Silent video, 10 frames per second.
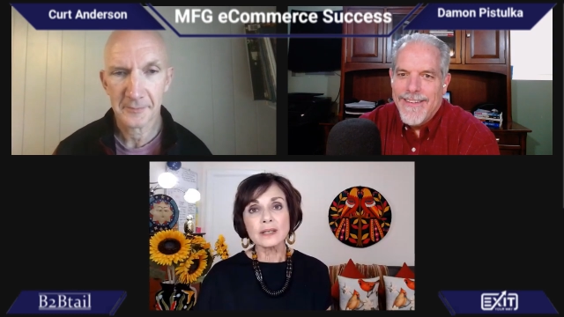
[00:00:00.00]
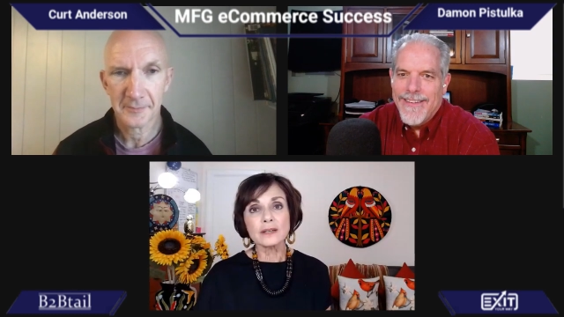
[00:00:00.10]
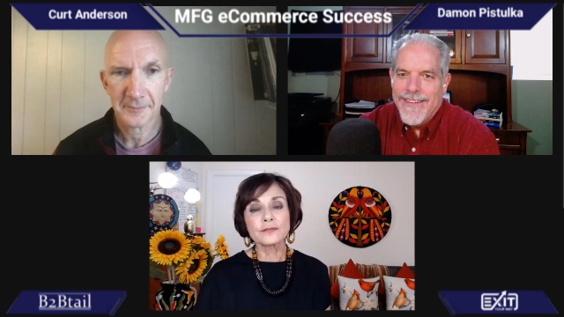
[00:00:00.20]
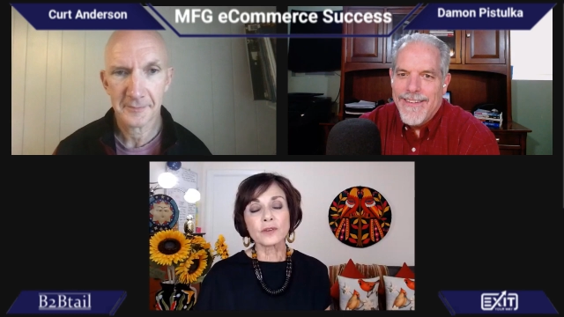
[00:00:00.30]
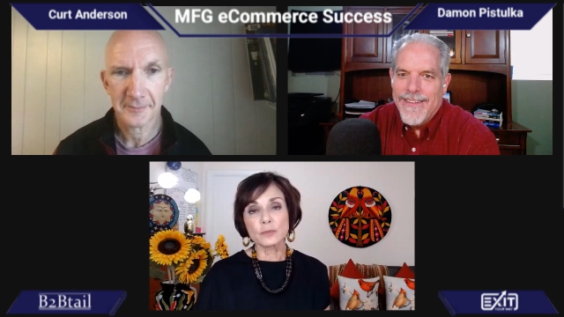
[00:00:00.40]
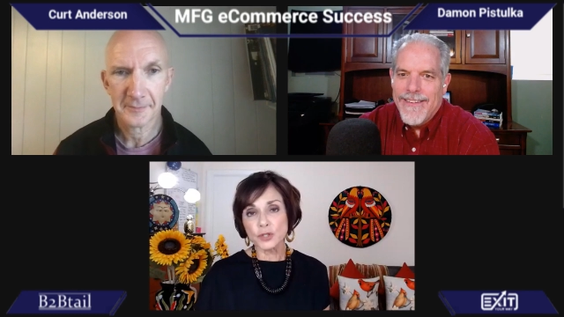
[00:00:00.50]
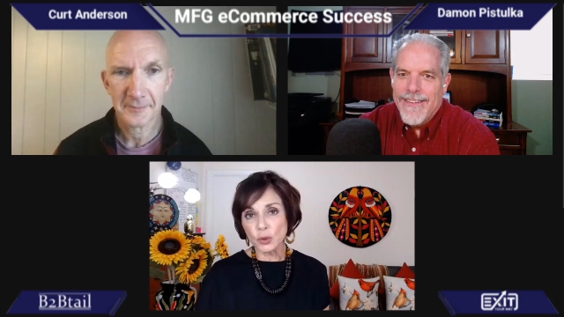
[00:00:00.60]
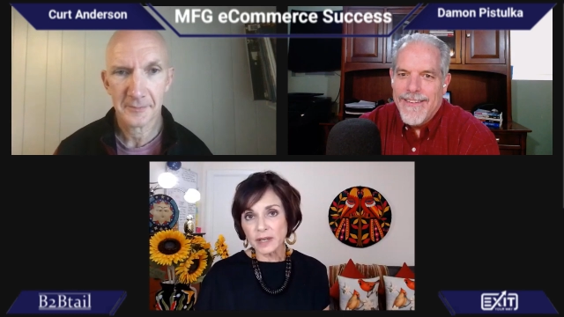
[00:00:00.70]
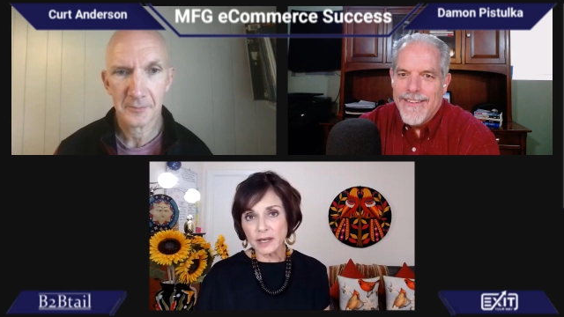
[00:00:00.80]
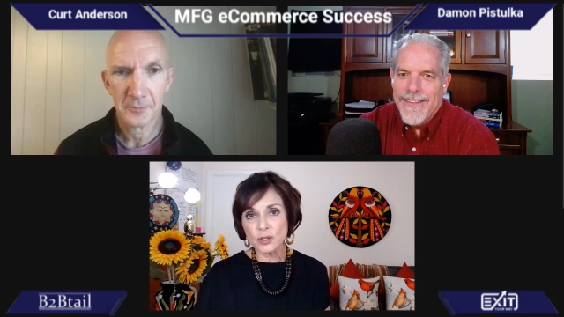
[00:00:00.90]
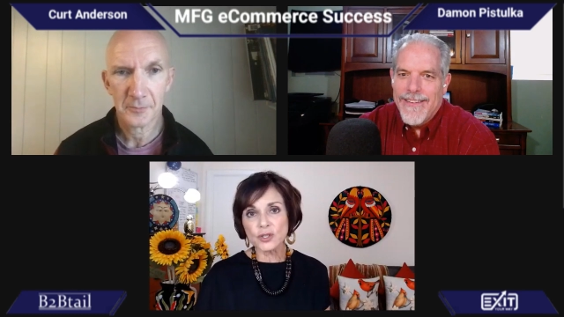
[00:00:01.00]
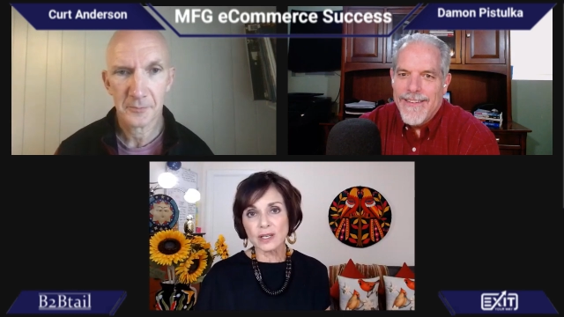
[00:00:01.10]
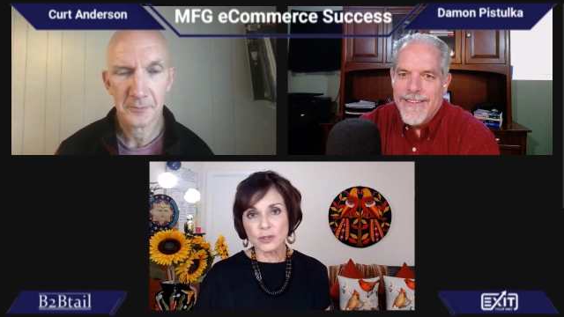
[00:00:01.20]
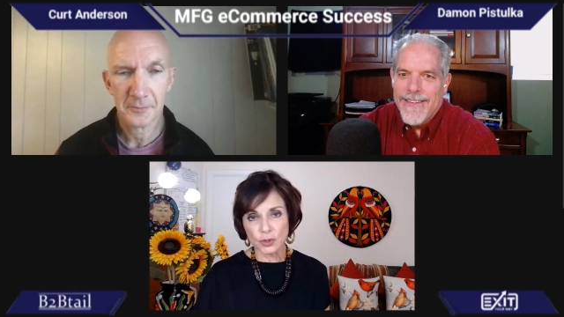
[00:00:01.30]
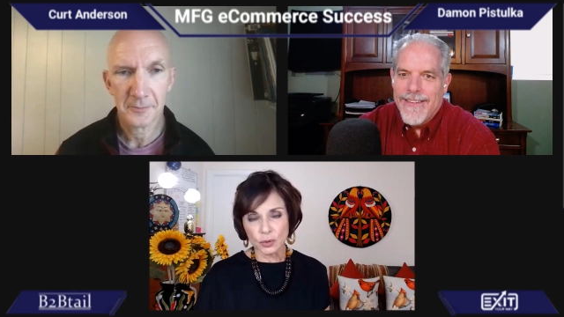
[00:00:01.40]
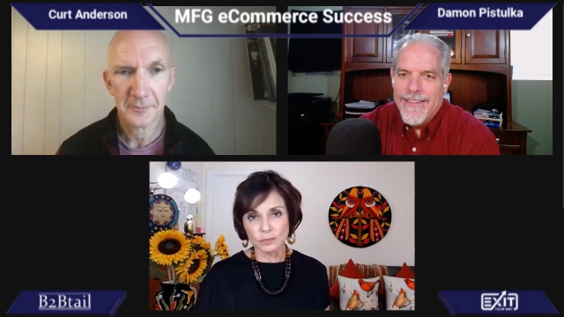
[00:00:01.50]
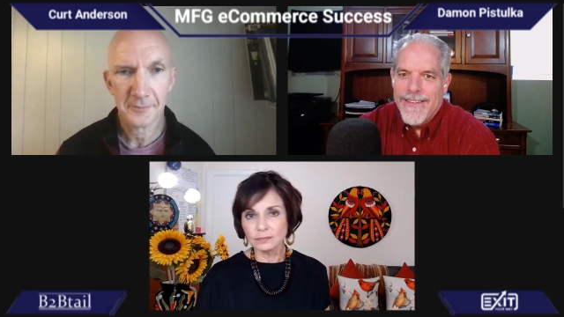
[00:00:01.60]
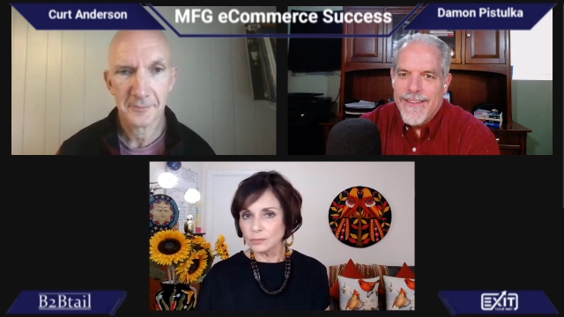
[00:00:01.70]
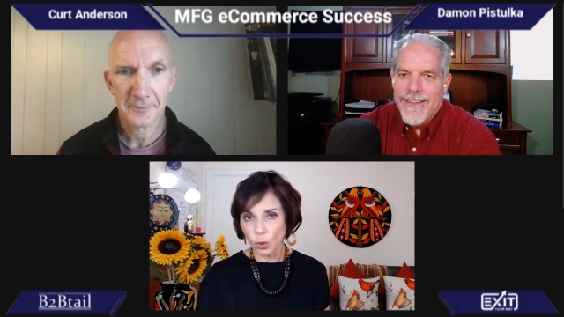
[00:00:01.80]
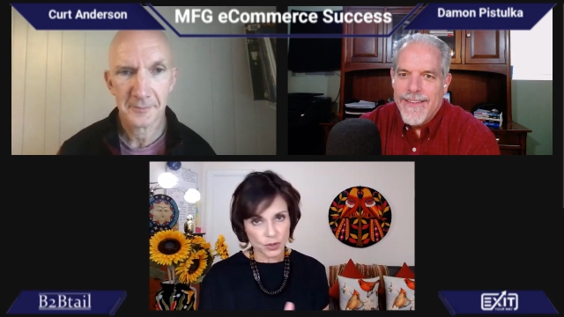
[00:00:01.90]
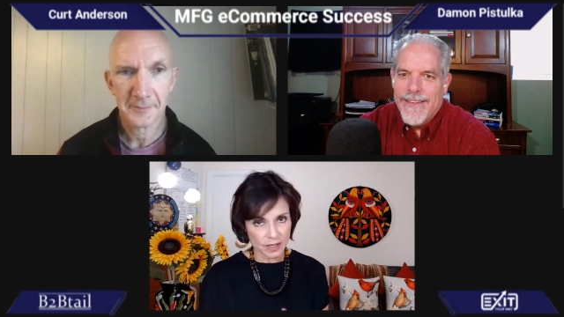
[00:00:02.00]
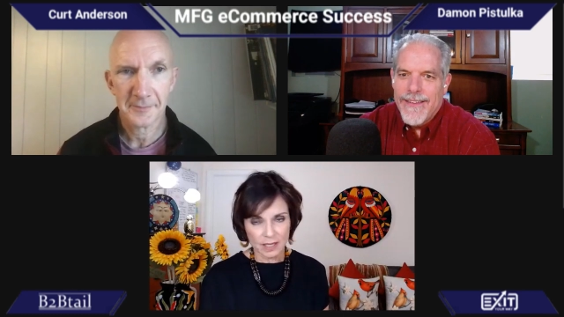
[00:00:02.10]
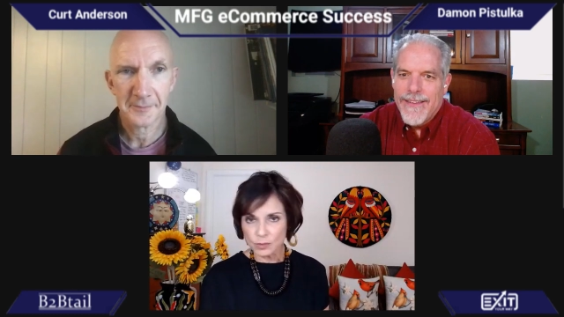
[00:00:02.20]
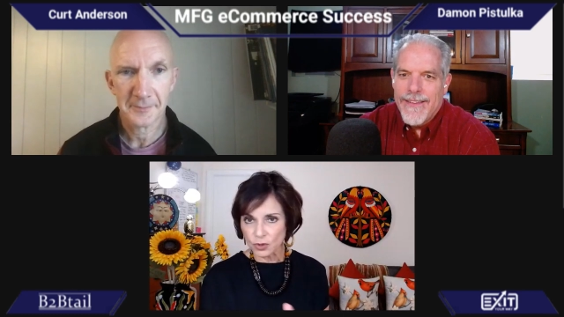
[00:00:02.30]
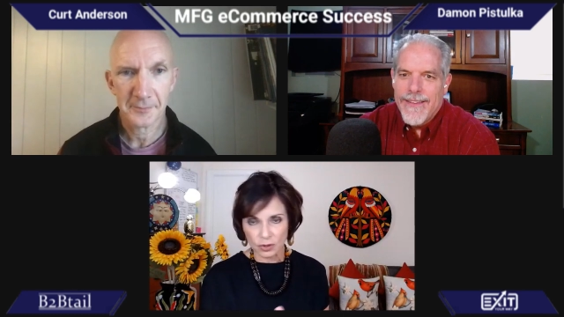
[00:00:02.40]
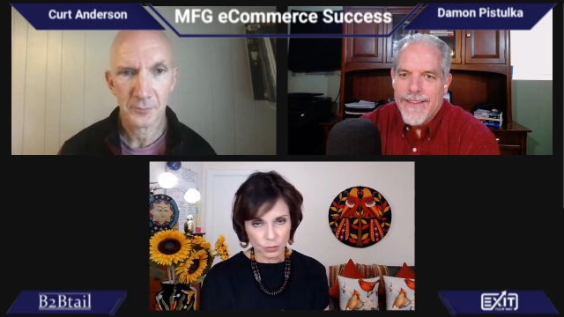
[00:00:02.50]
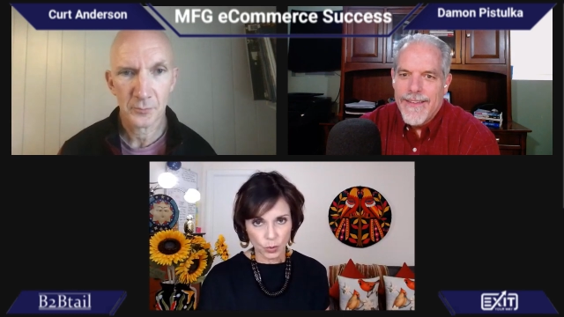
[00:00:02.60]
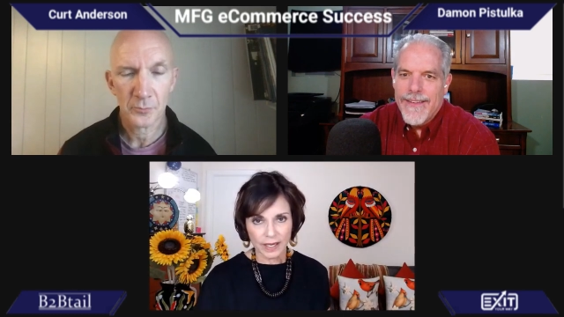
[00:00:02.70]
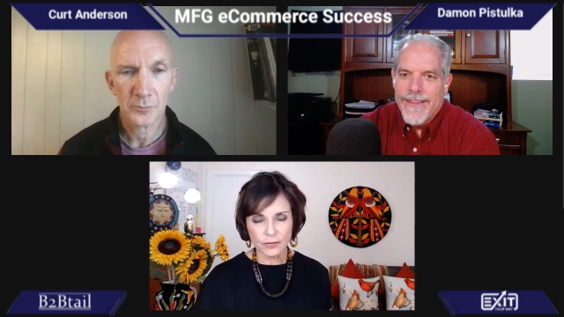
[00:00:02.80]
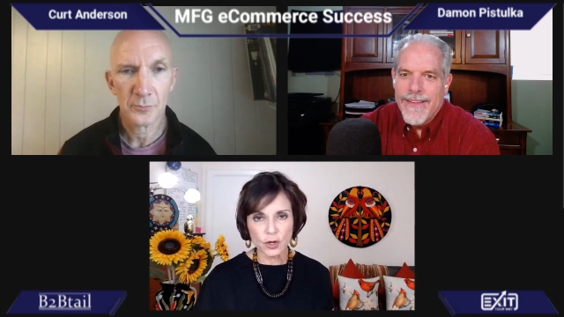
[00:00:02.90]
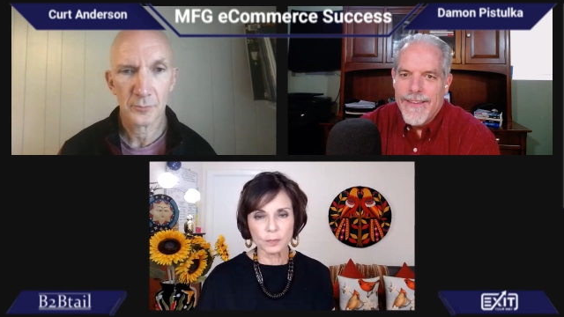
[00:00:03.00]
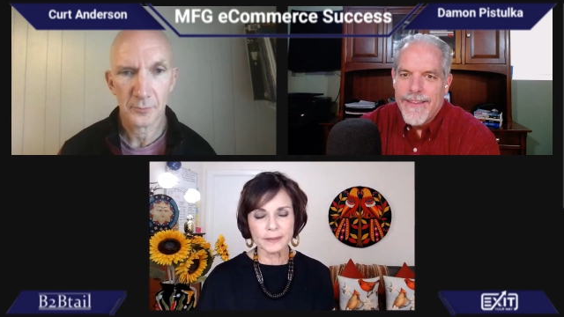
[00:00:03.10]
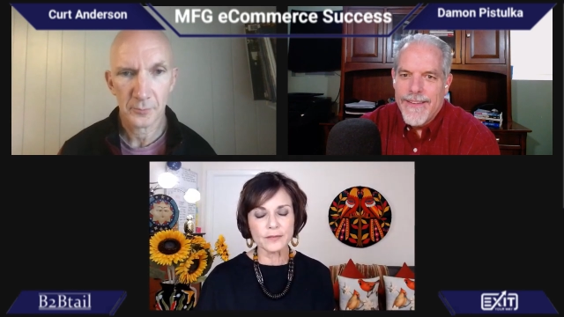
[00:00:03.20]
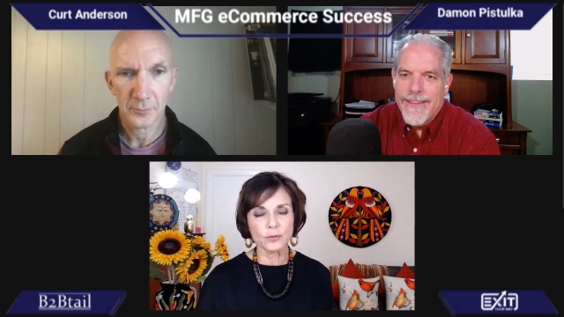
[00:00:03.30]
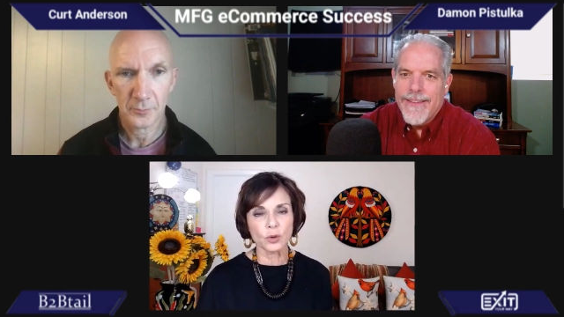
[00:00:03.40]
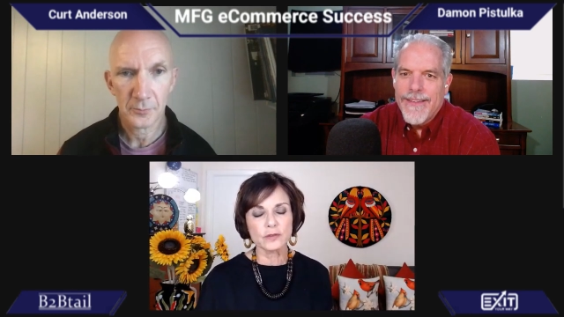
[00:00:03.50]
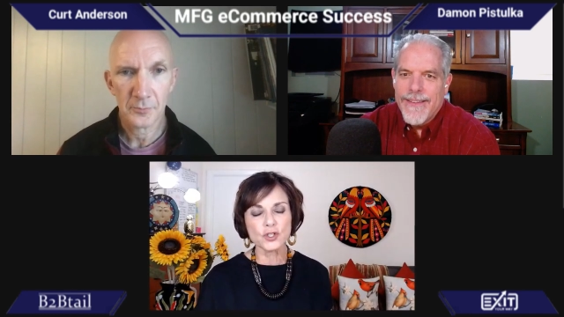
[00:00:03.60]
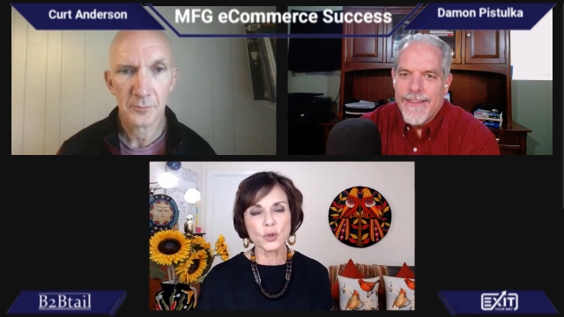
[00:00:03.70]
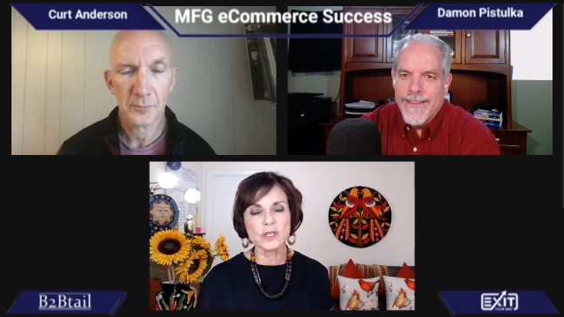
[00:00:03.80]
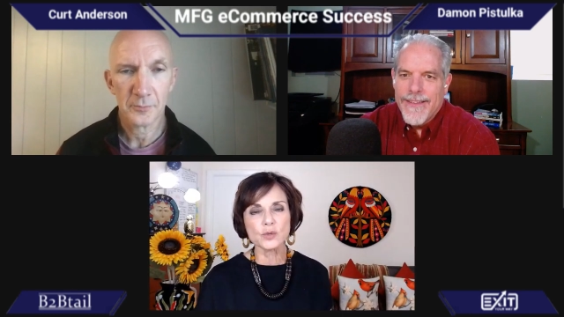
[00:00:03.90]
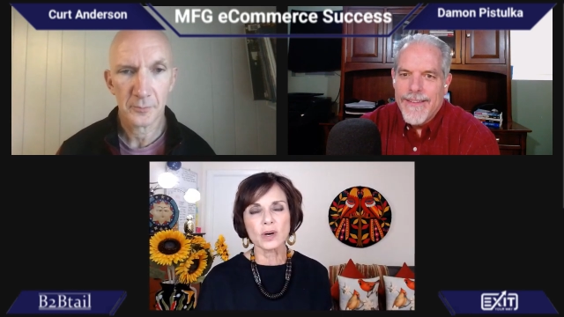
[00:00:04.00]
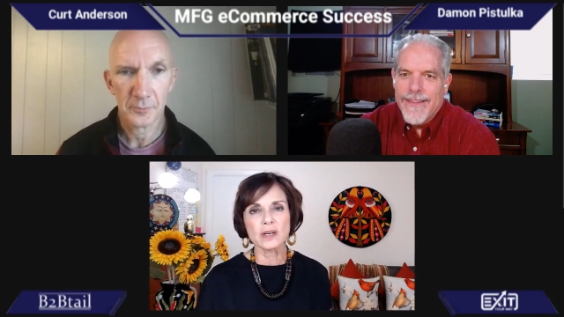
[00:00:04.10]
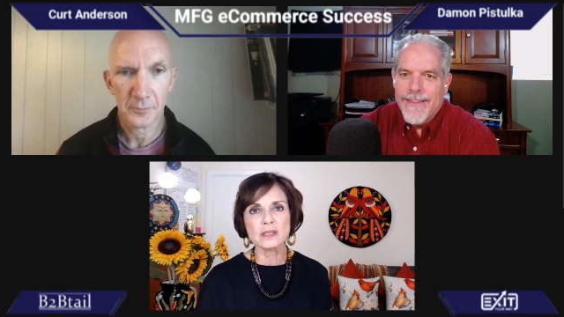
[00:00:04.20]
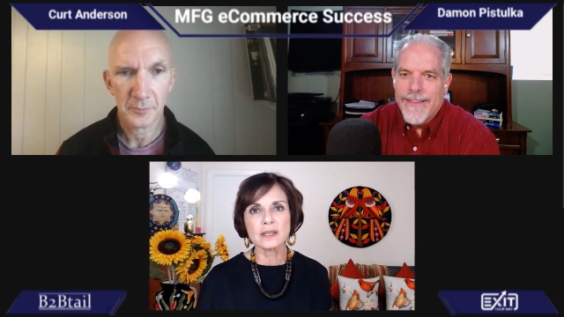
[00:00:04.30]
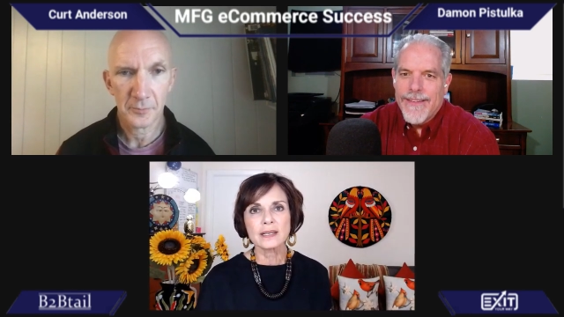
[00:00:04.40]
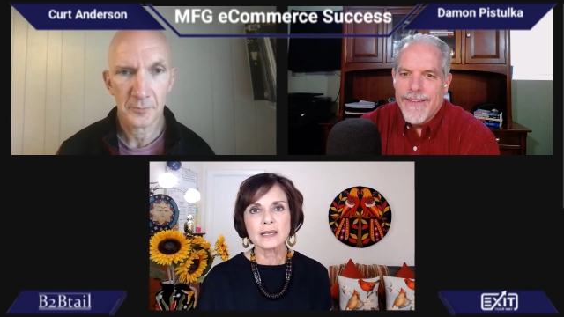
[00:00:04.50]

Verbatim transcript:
Speaker 1: from two years on Zoom or Teams or whatever your platform of choice was,